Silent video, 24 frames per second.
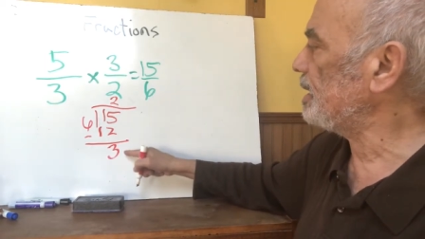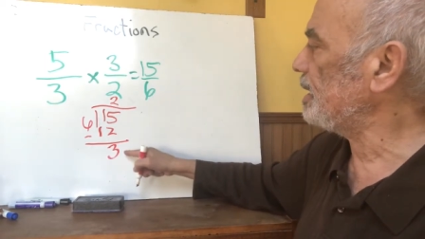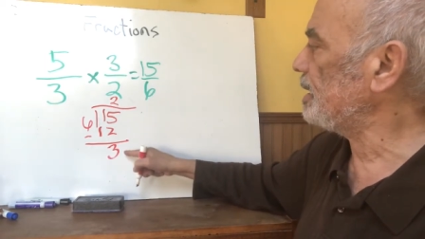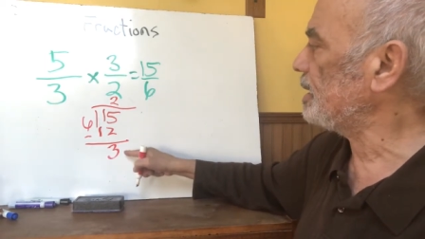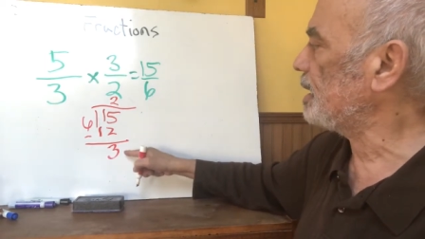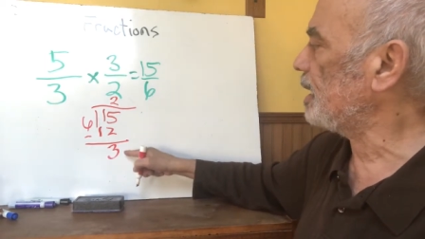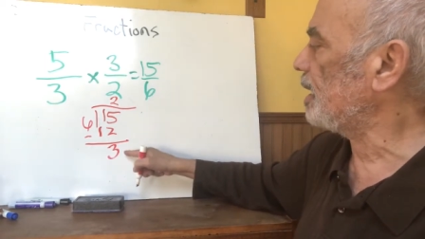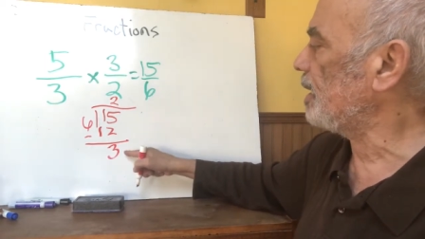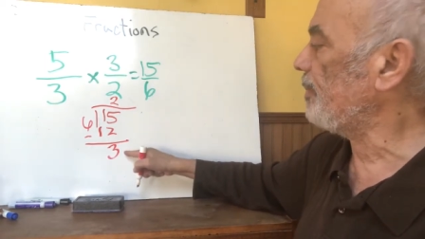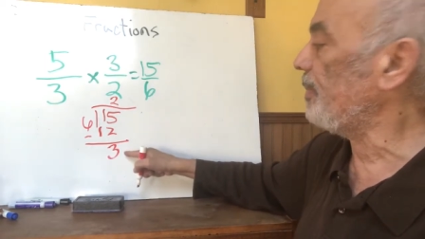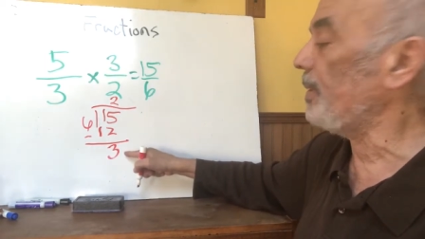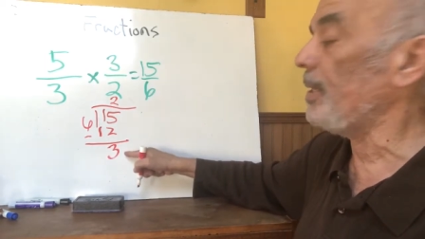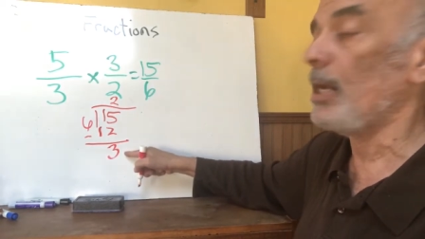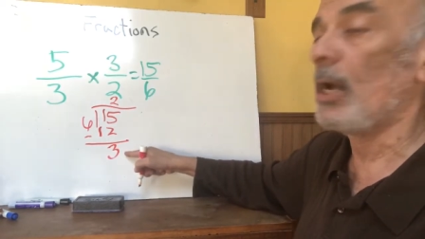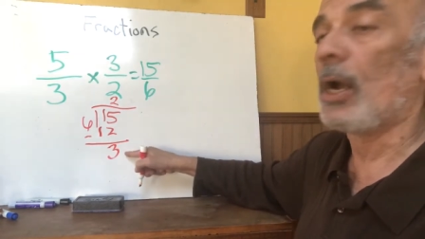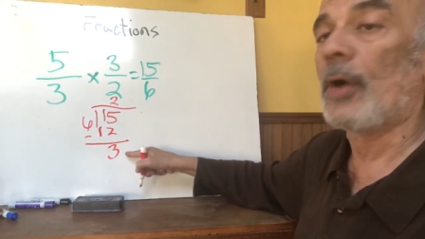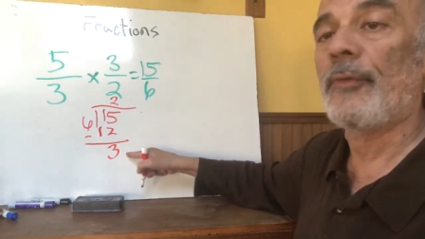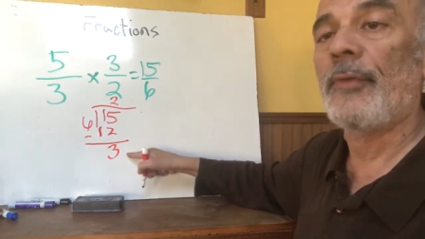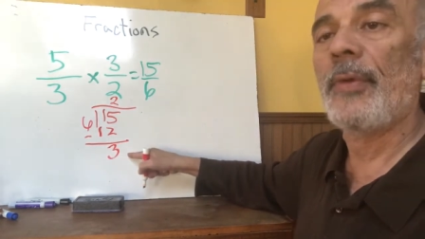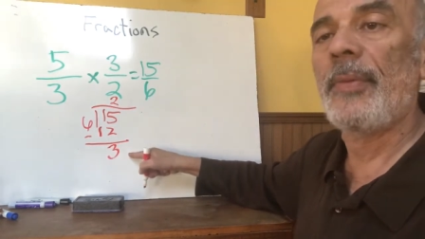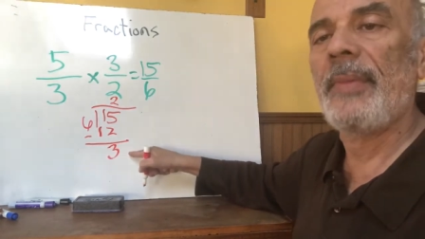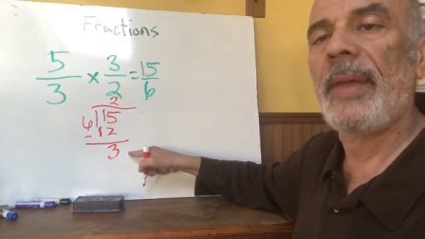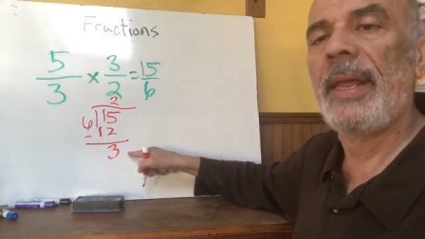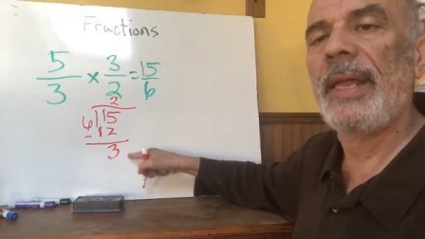is going to be our
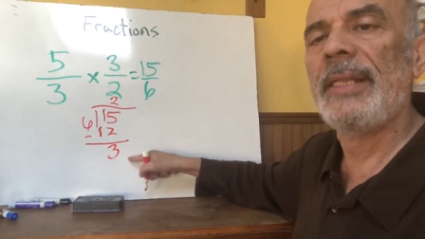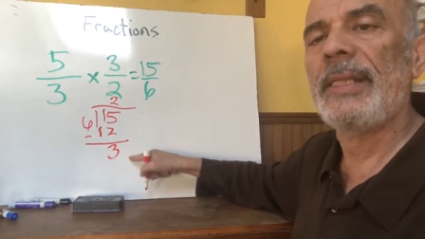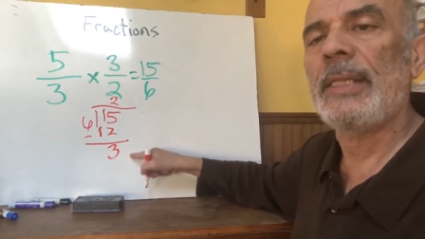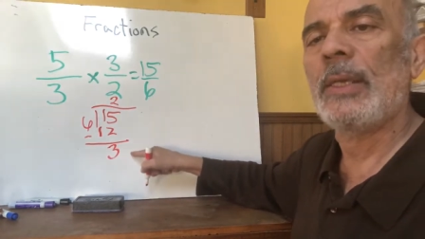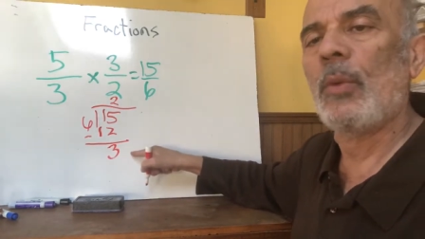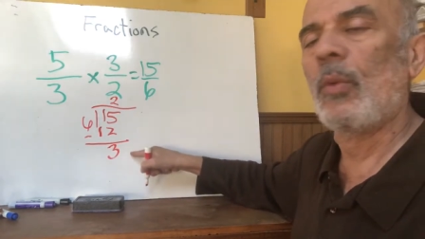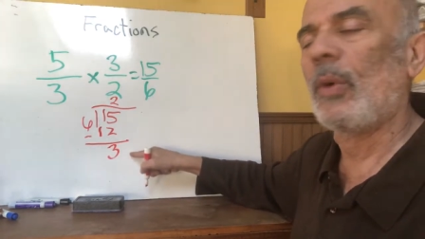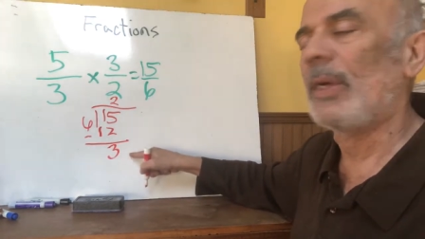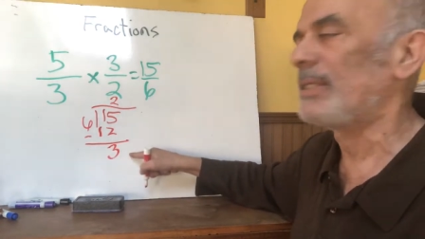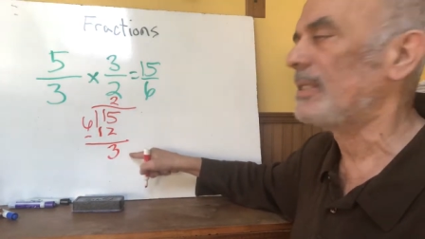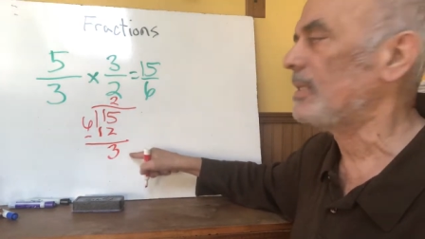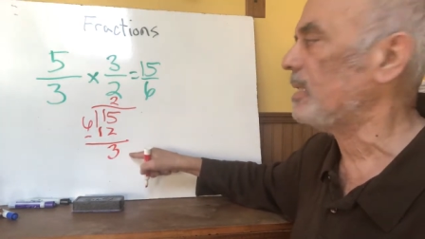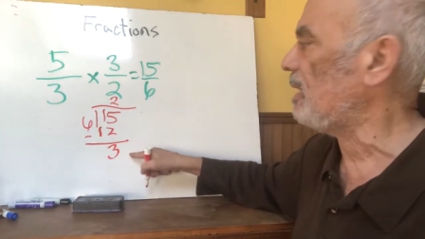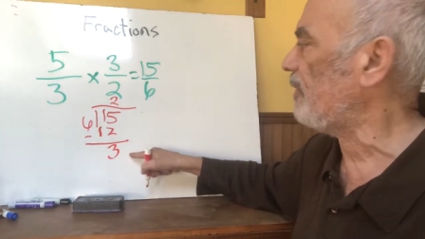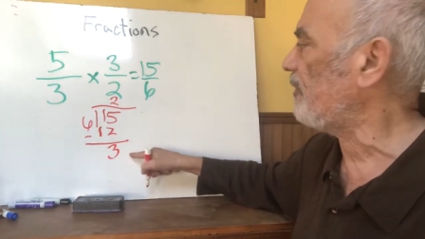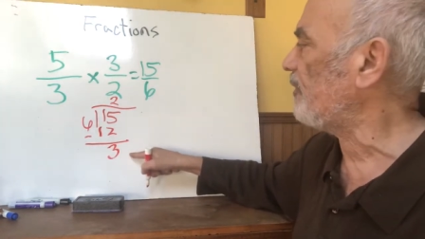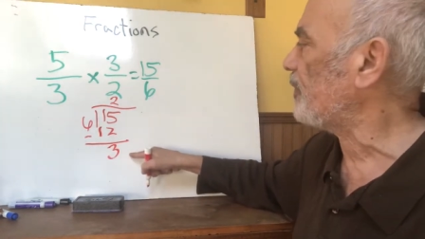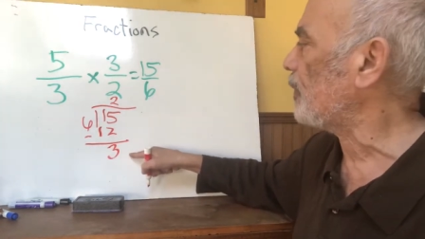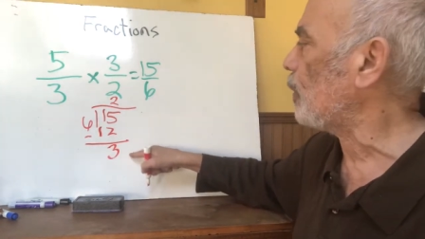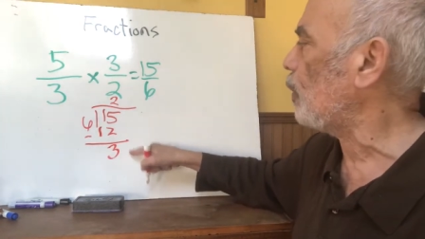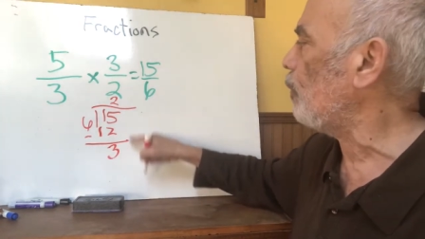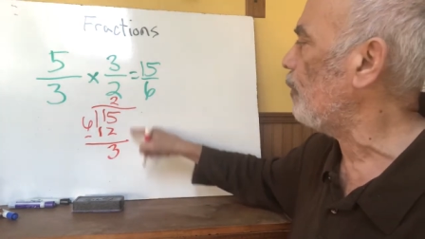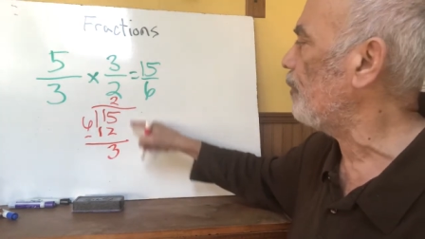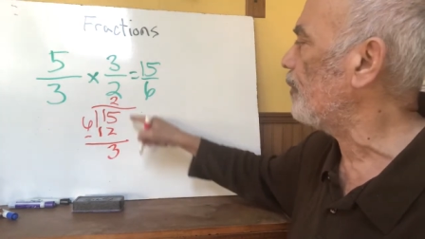remainder. What's left
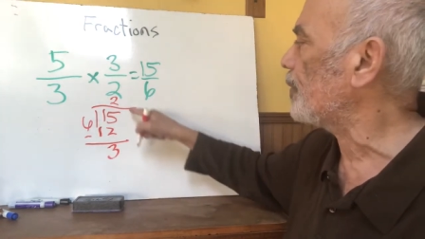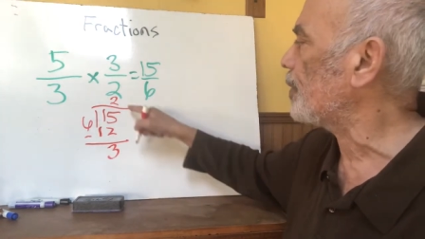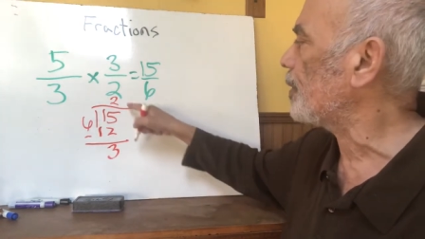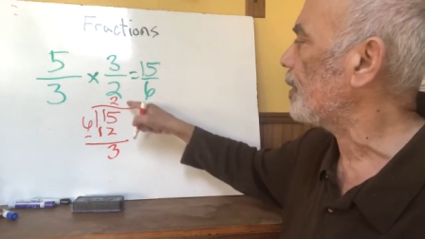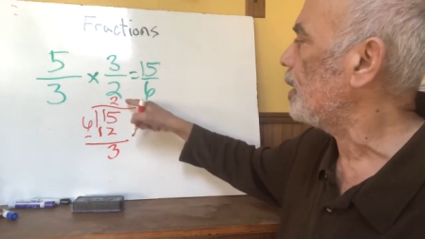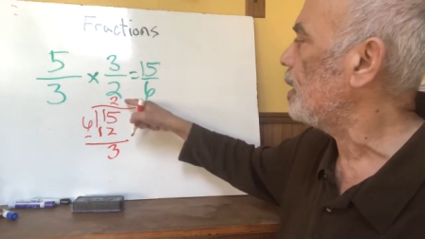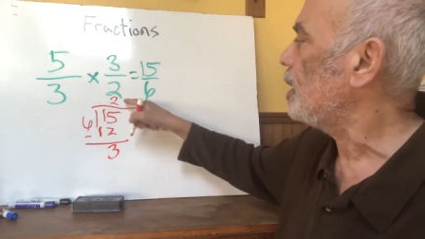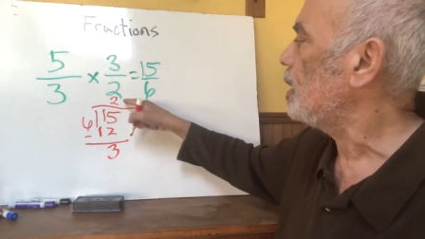over?